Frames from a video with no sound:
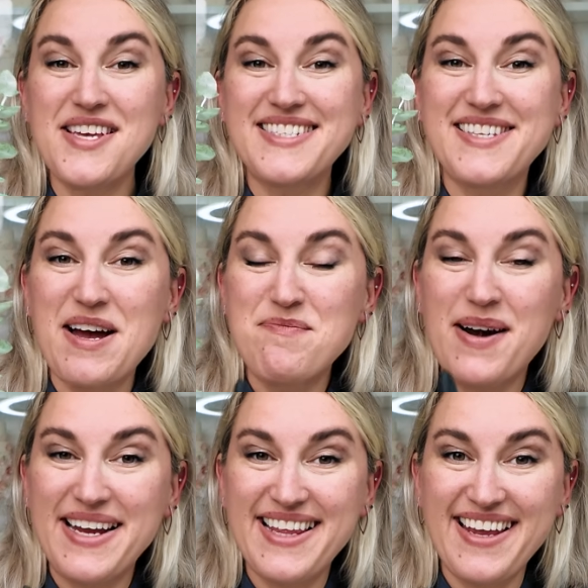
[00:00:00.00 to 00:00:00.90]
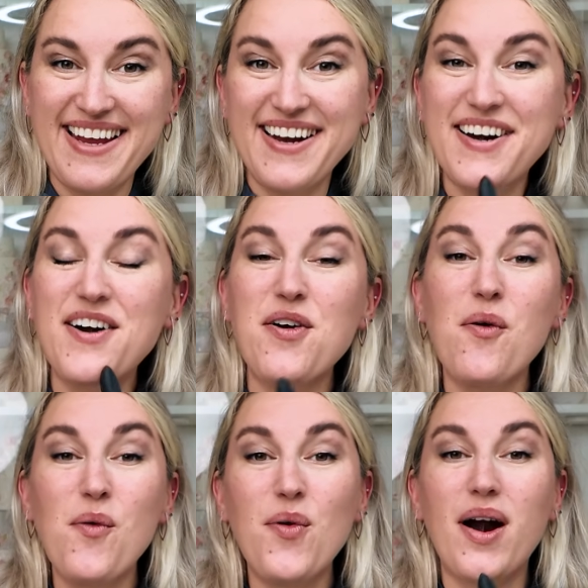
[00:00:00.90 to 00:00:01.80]
you can stop right here,
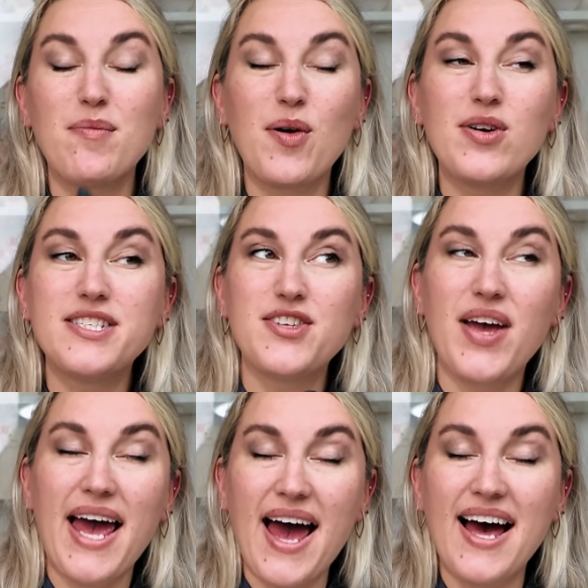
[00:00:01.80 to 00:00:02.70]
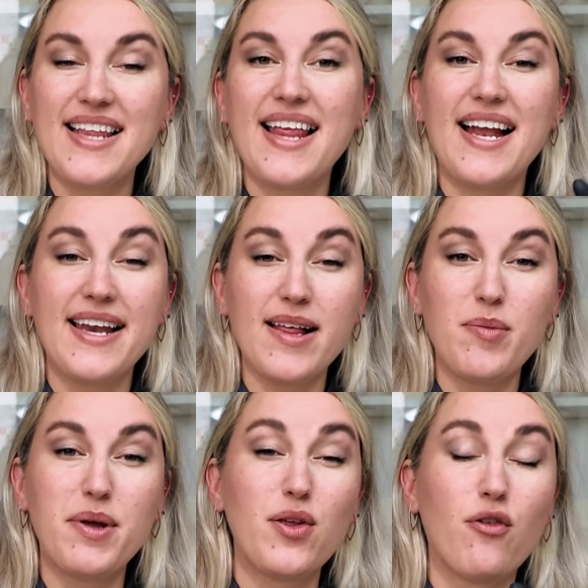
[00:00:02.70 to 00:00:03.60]
or I'm going to add a
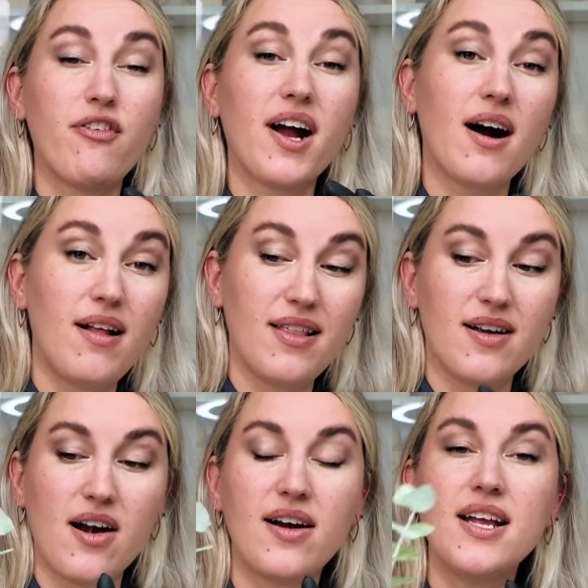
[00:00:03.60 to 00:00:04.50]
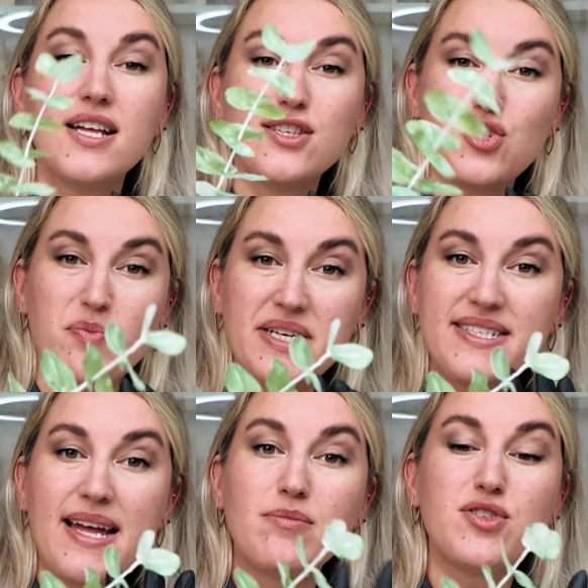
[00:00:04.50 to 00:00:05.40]
little bit of color to my
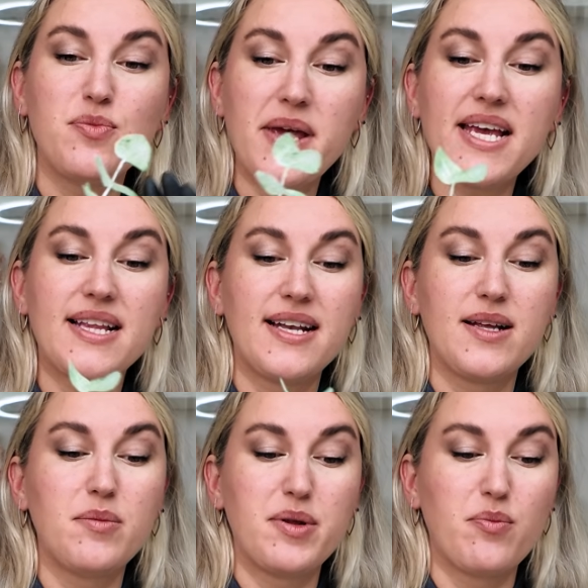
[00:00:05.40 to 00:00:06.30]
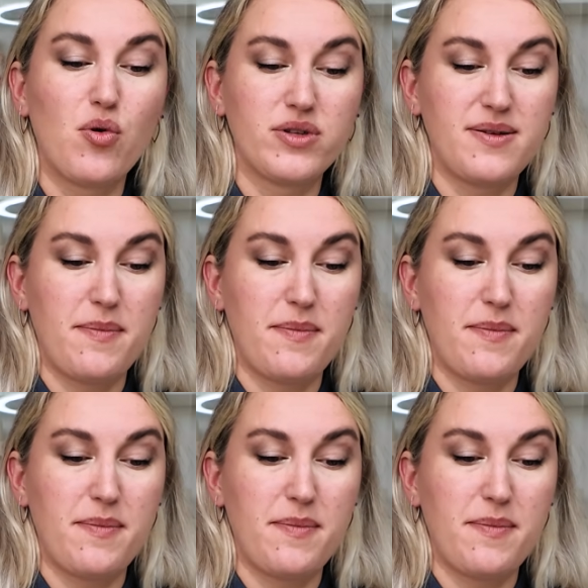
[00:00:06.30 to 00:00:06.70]
stem to make it a little bit more